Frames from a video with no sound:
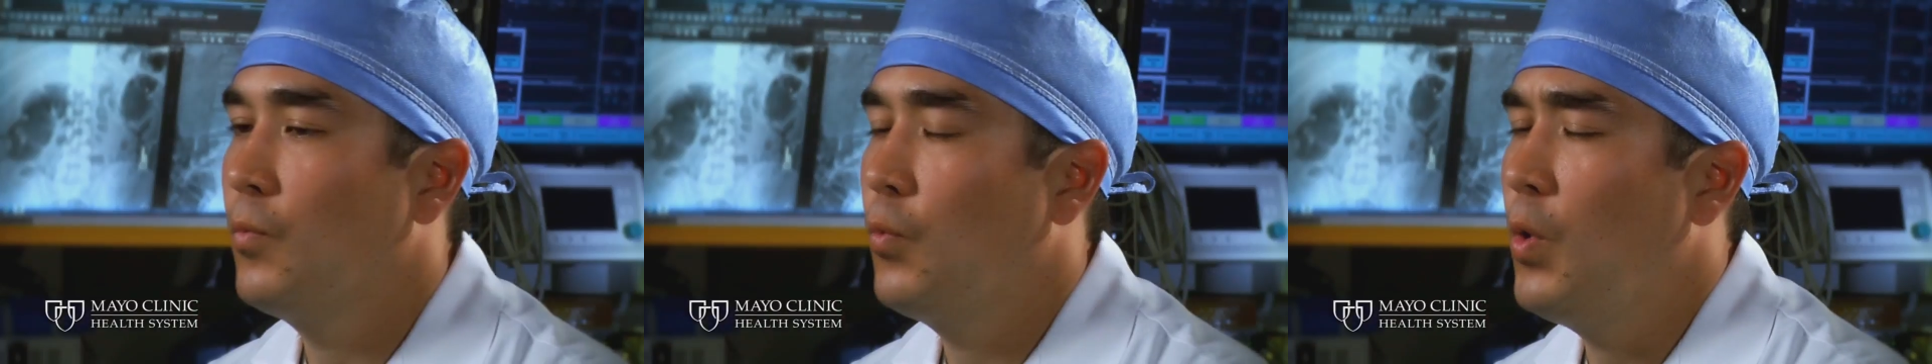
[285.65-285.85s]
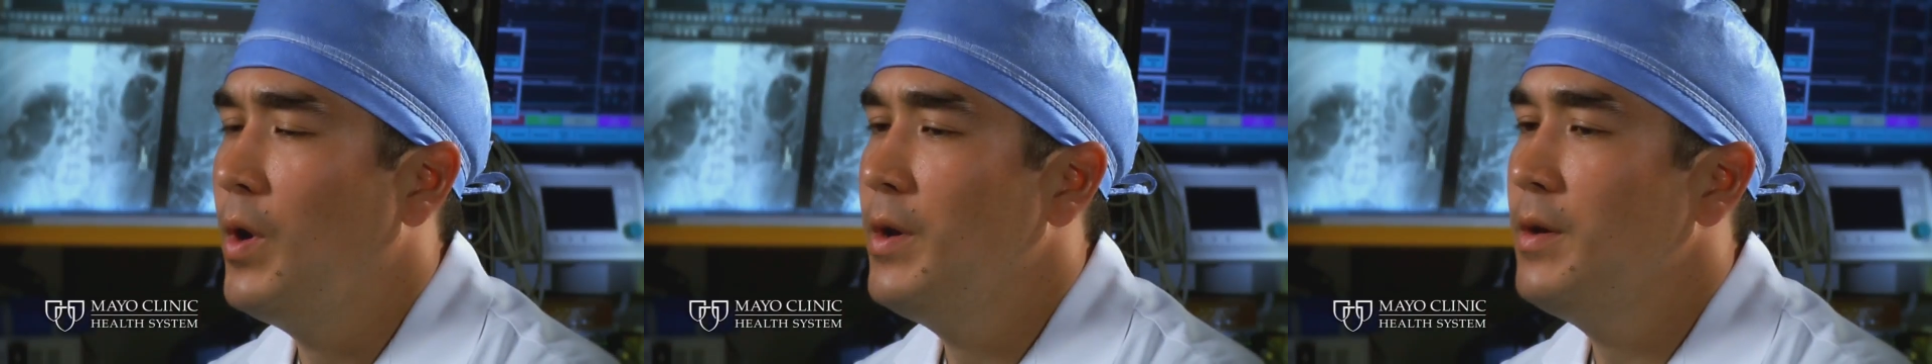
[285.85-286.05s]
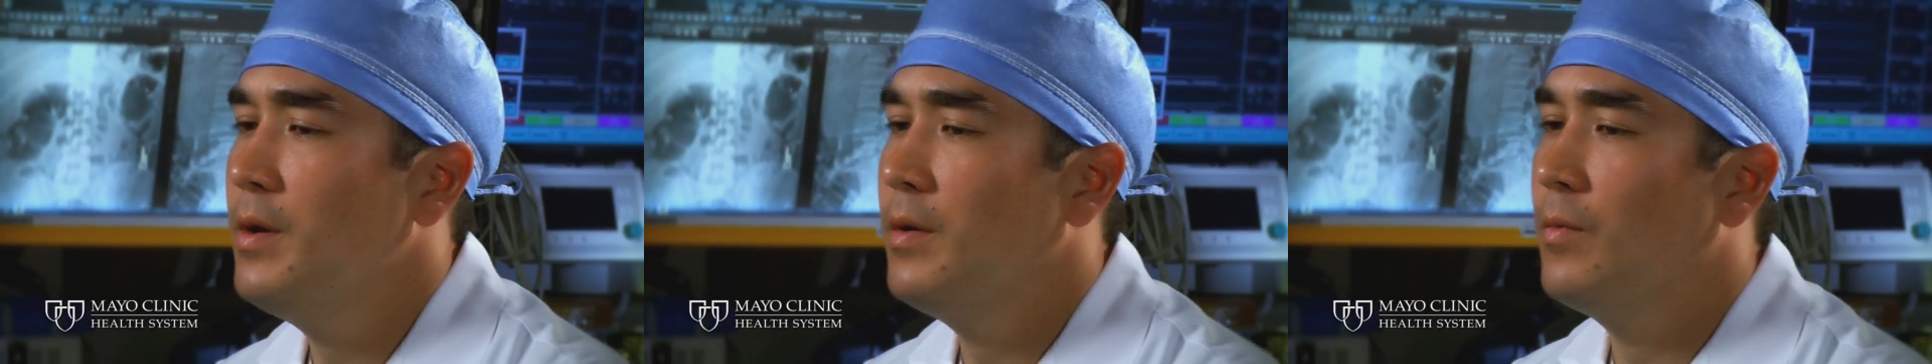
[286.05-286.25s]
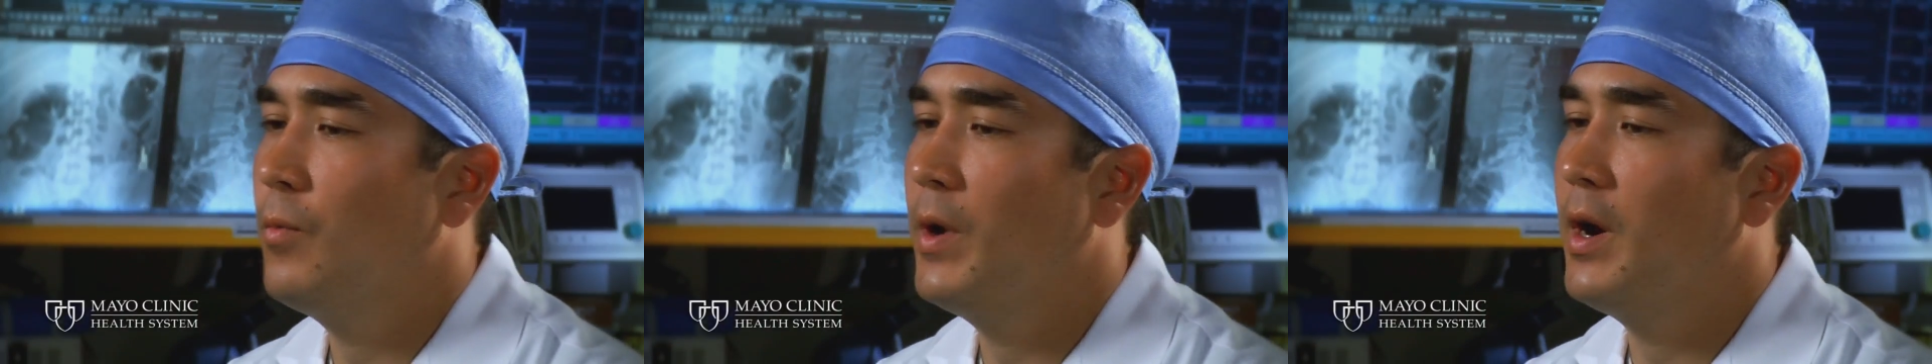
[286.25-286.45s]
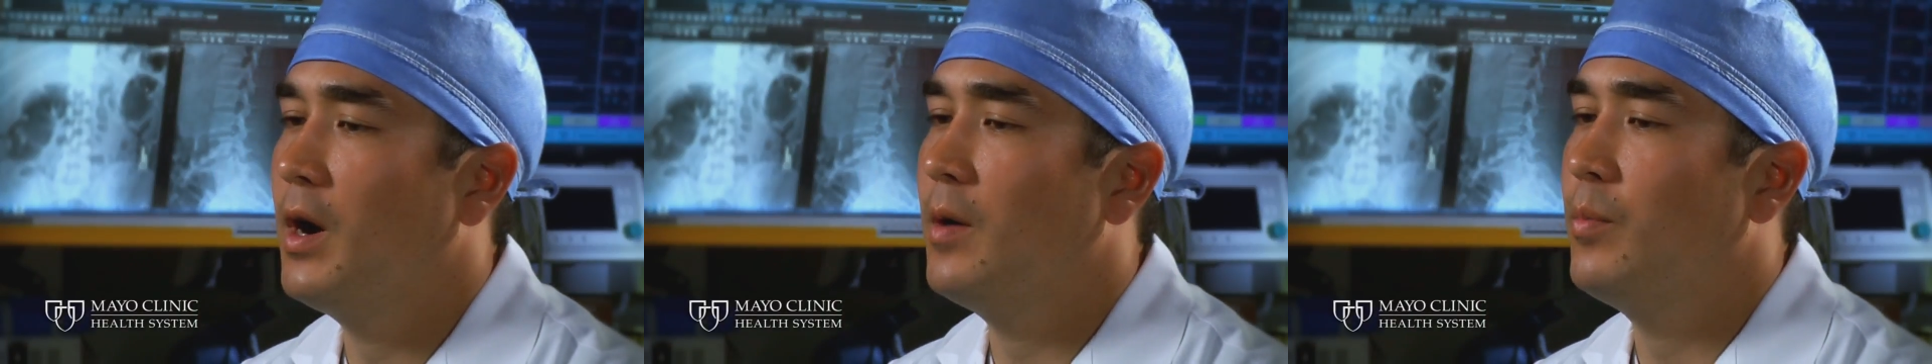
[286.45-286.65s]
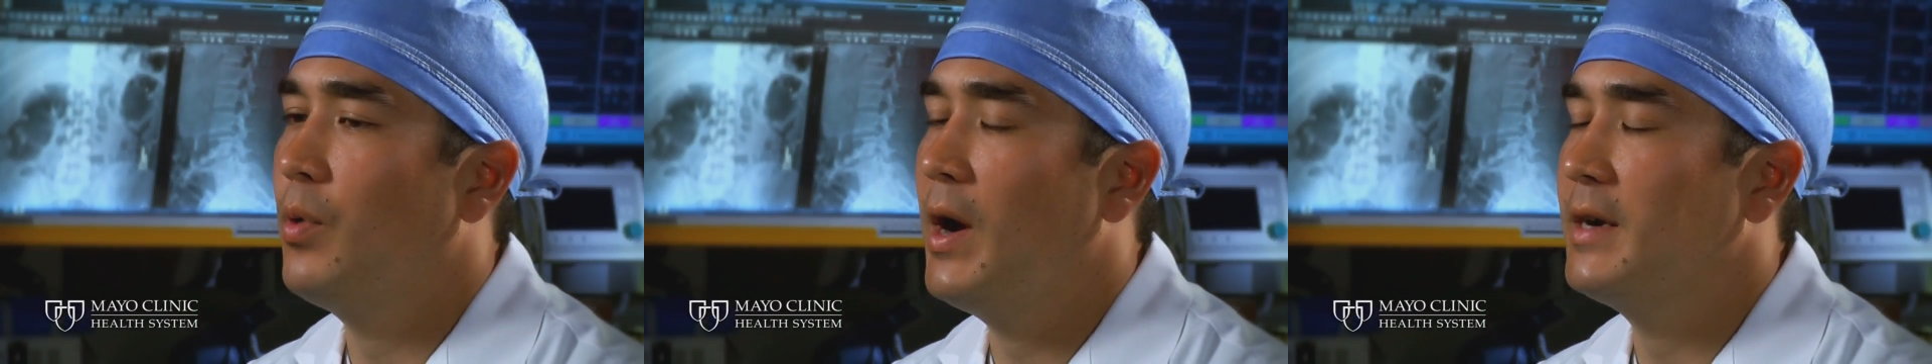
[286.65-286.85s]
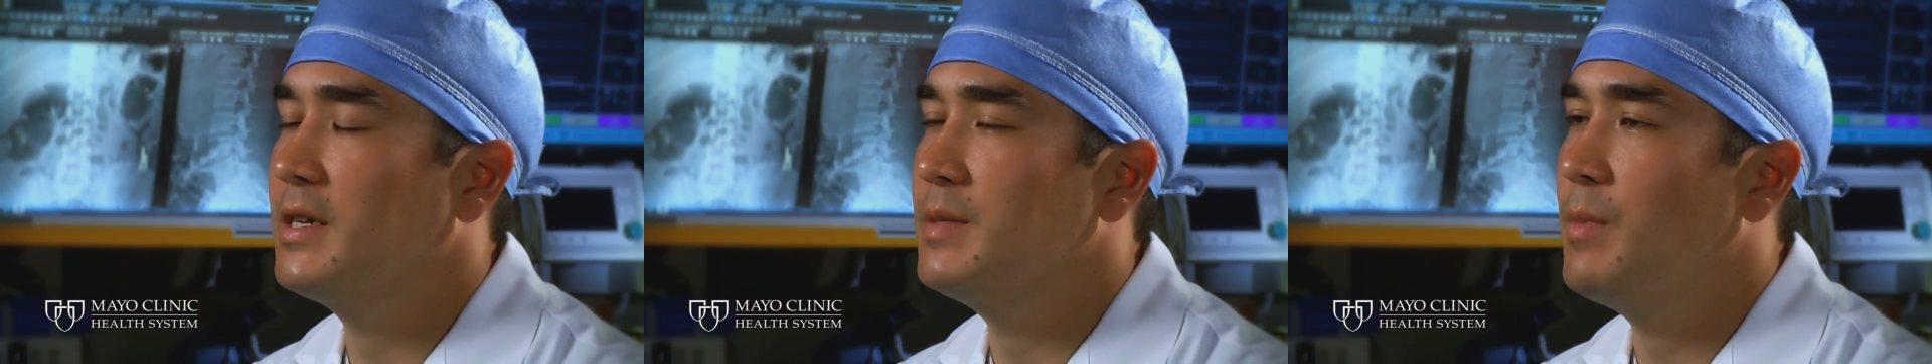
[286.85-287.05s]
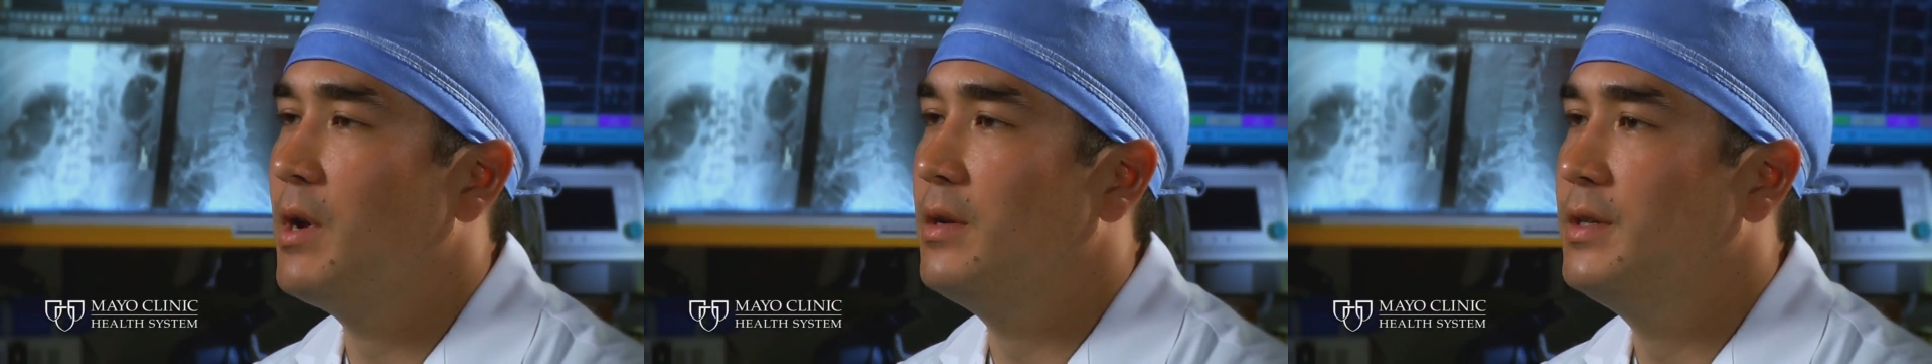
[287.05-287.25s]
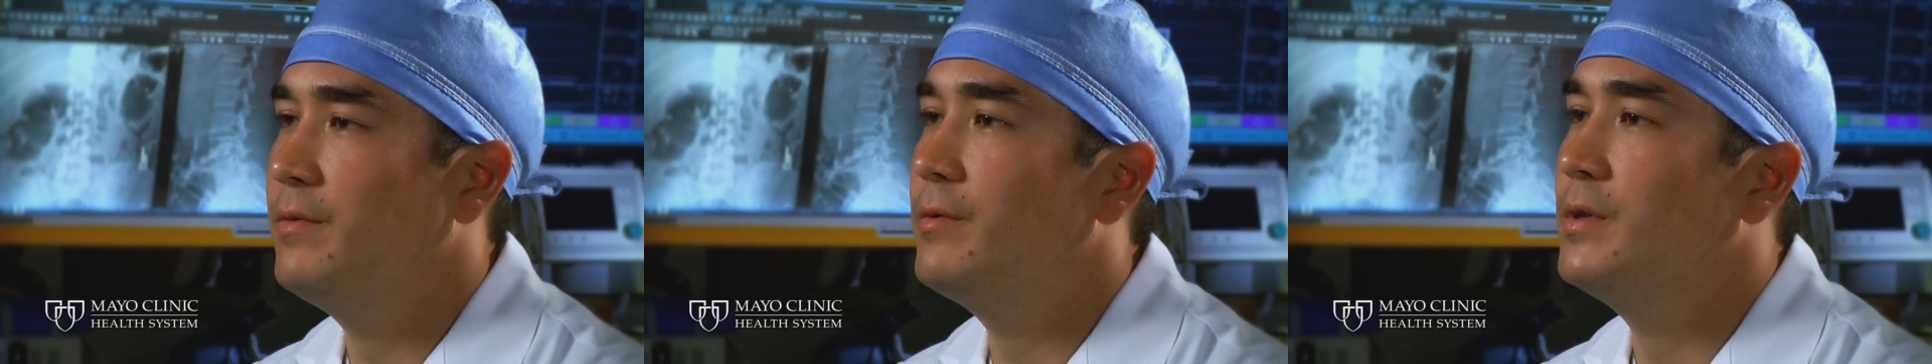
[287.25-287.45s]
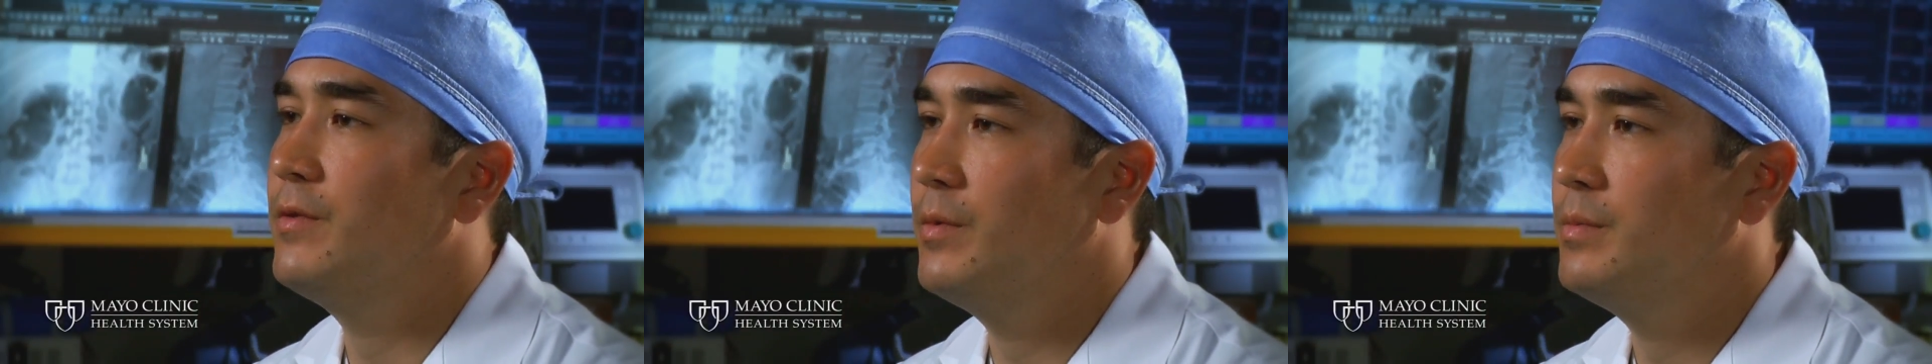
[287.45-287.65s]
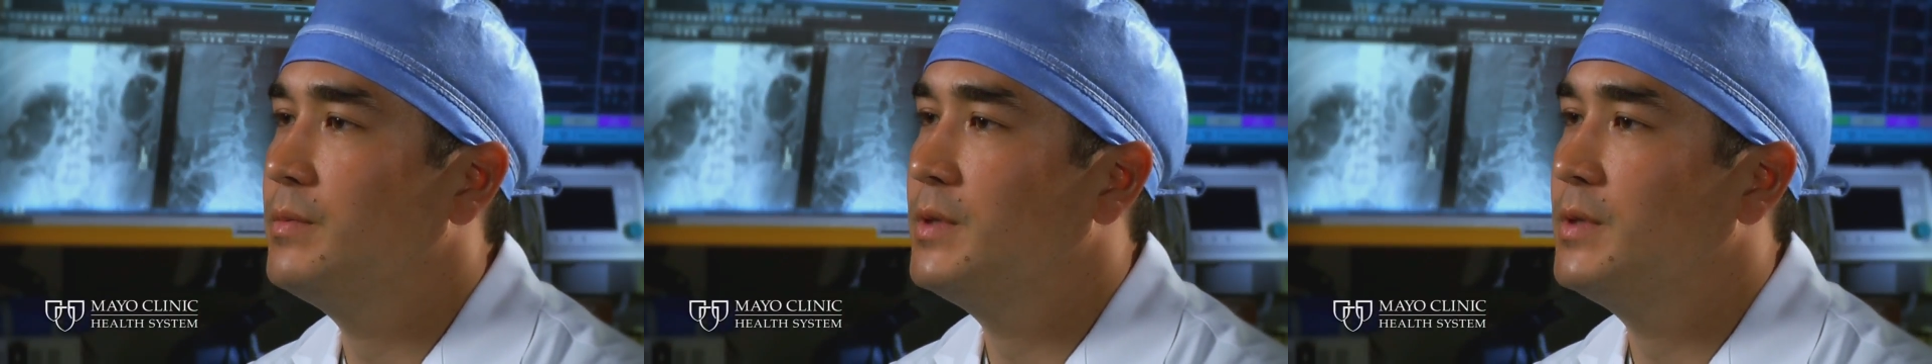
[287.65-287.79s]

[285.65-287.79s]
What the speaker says: One way our practice model differs from